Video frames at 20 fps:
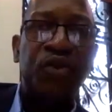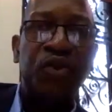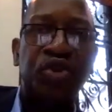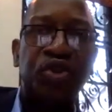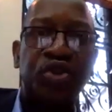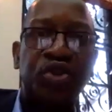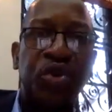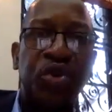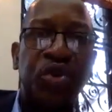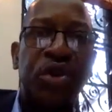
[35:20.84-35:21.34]

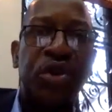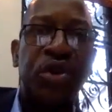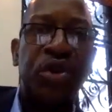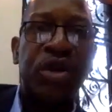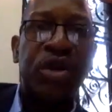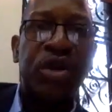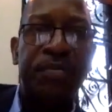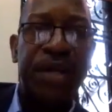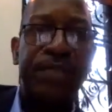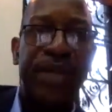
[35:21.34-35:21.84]
if you
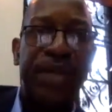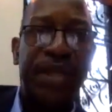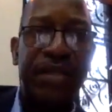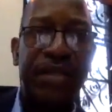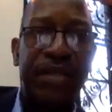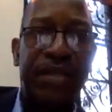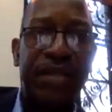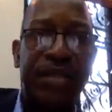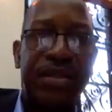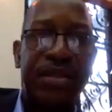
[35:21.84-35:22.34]
show
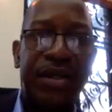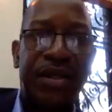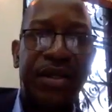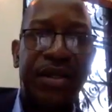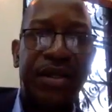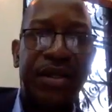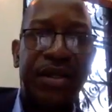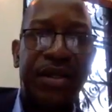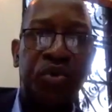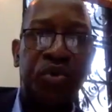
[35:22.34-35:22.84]
commitment
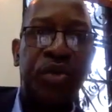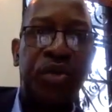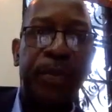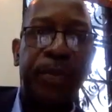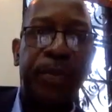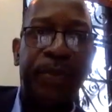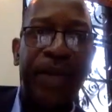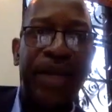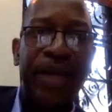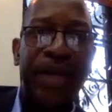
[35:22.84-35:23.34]

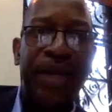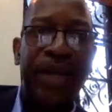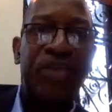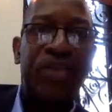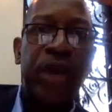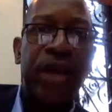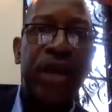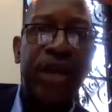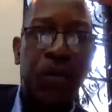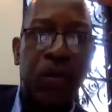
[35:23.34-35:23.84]
to the
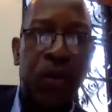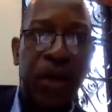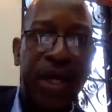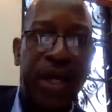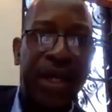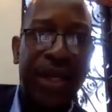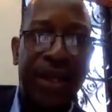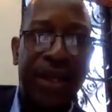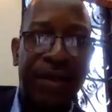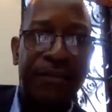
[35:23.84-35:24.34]
place where
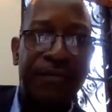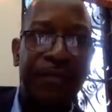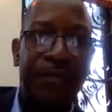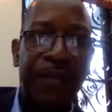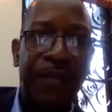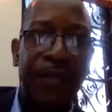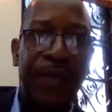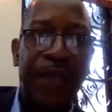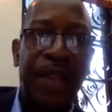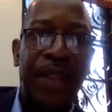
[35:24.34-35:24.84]
you're working,
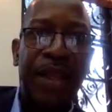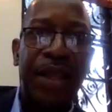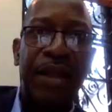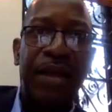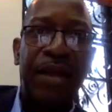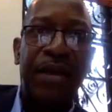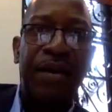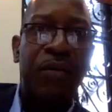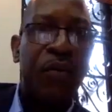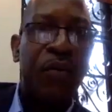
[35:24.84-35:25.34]

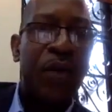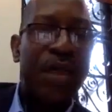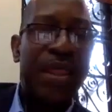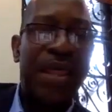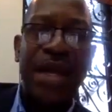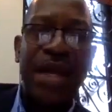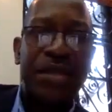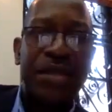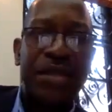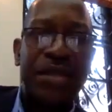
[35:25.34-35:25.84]

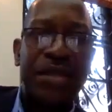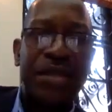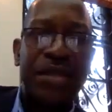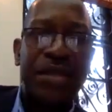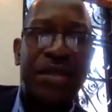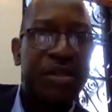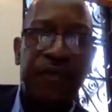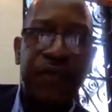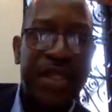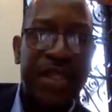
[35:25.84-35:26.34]
whether it's
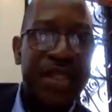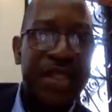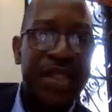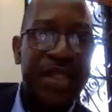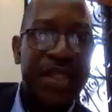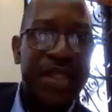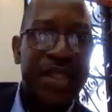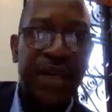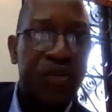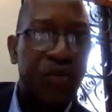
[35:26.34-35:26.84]
government
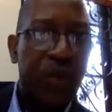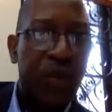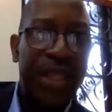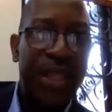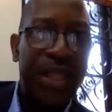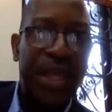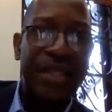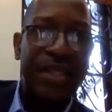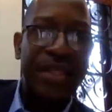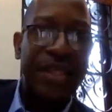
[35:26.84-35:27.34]
service,
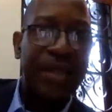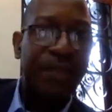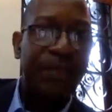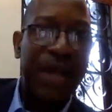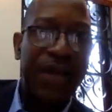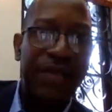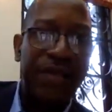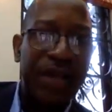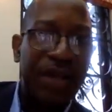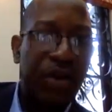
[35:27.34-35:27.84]
whether it's
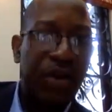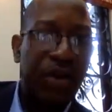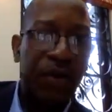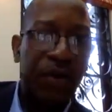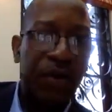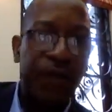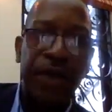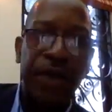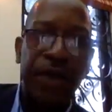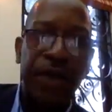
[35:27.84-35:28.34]
a private
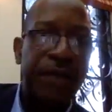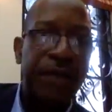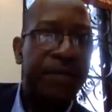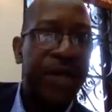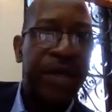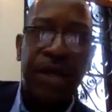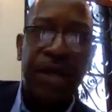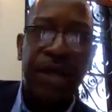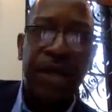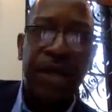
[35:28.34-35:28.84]
law firm,